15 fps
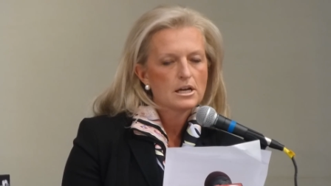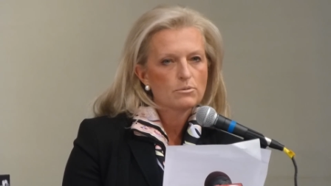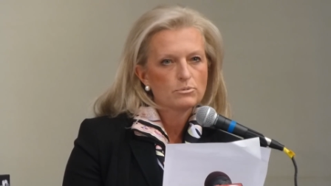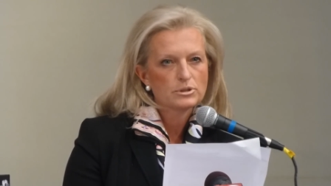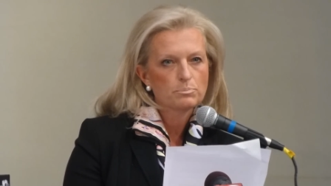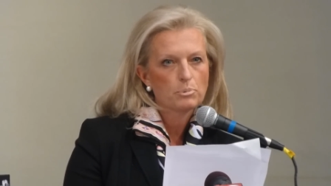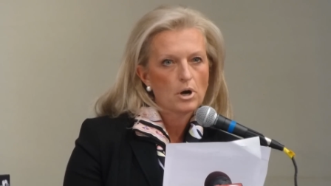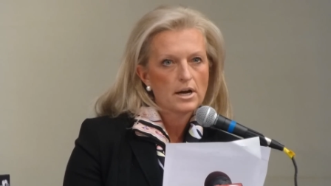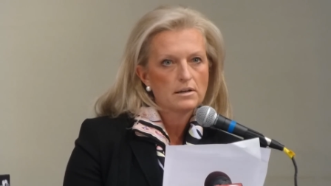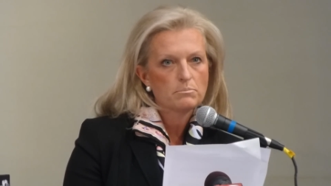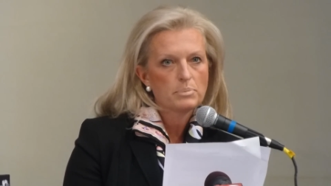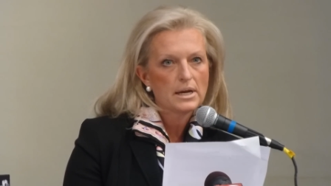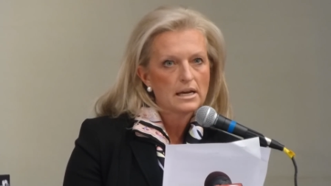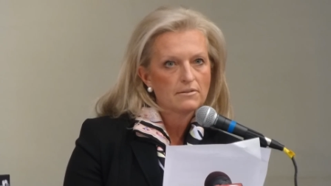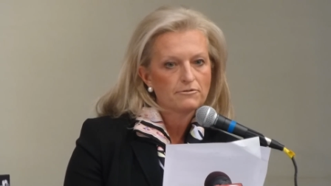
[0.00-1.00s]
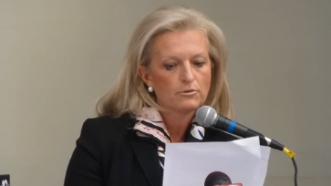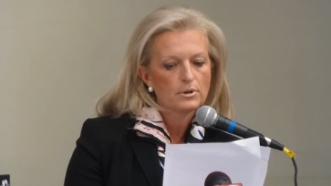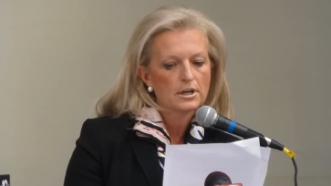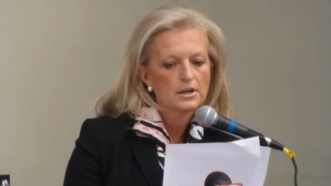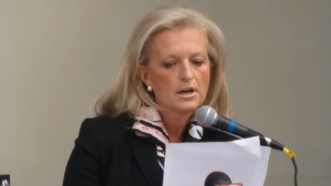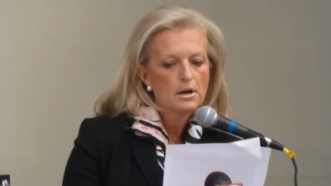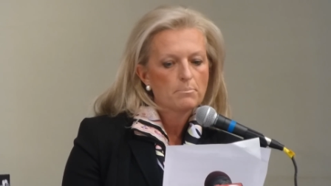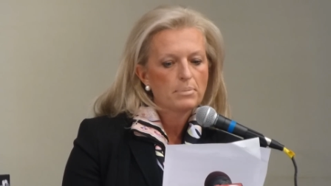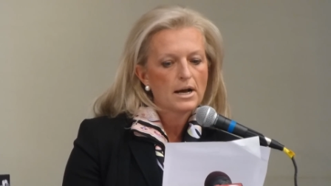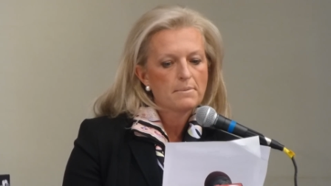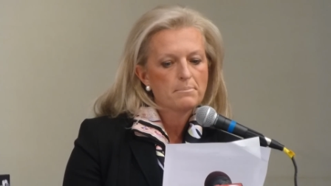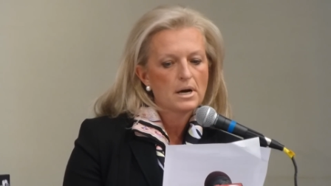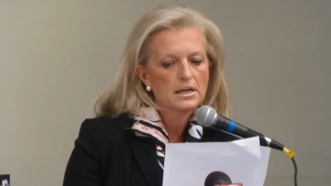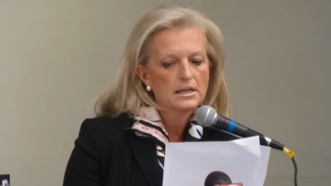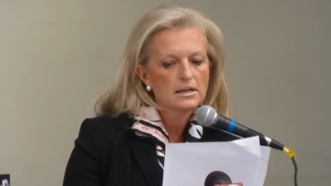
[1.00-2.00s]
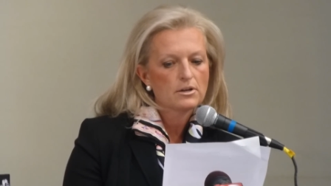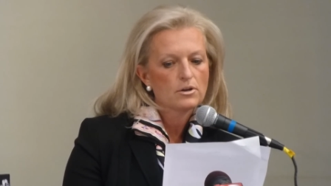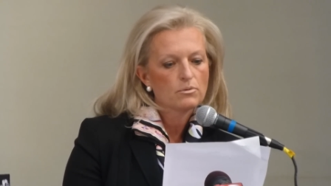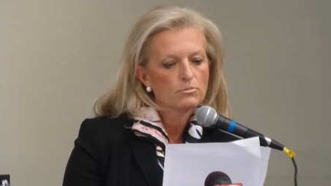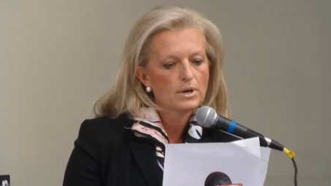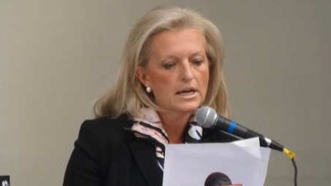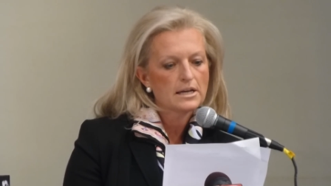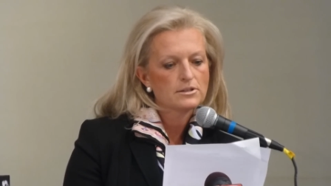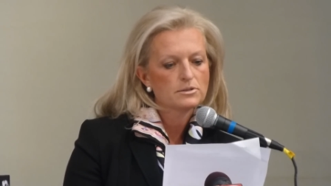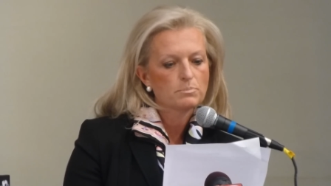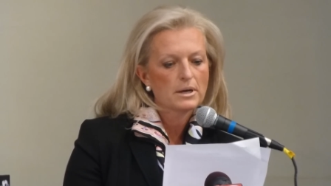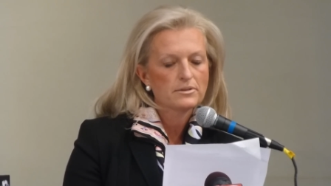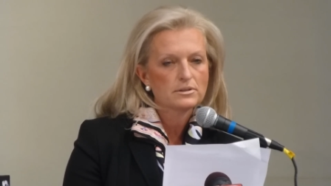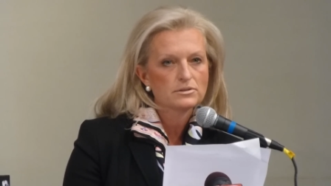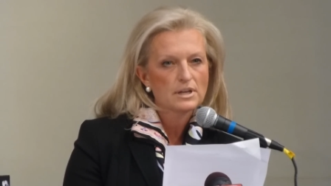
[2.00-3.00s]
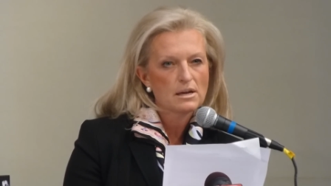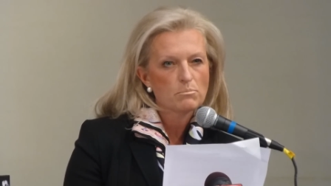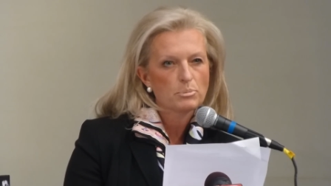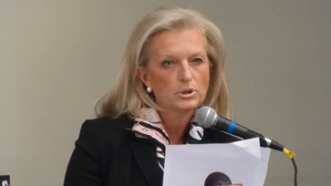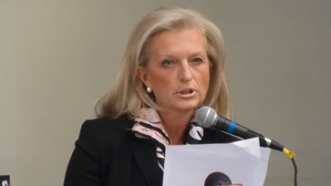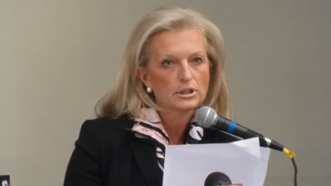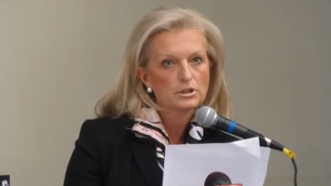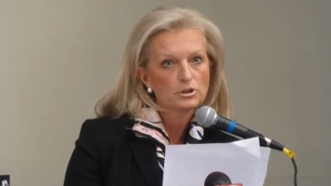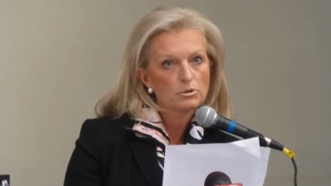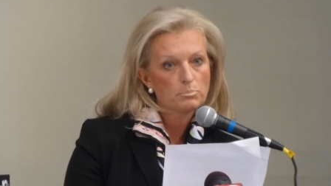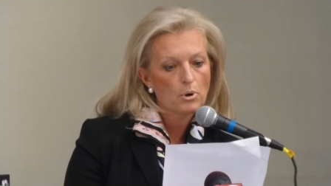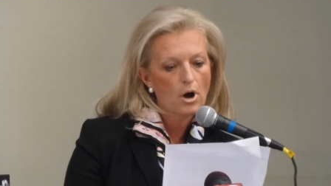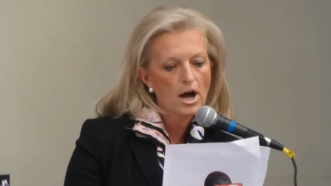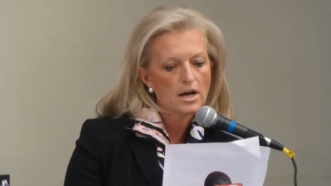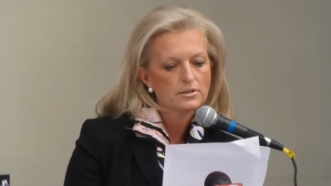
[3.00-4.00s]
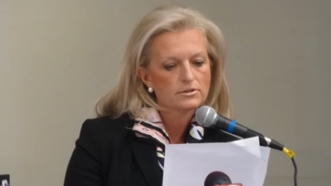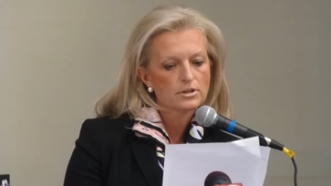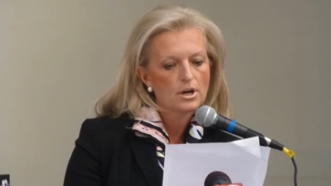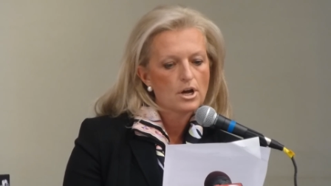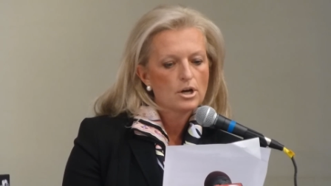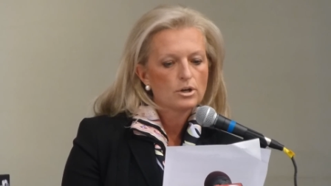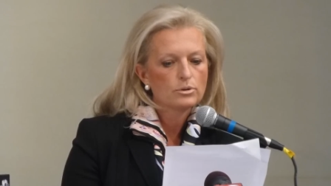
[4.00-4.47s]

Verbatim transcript: it was bought and paid for by money raised by the same political boss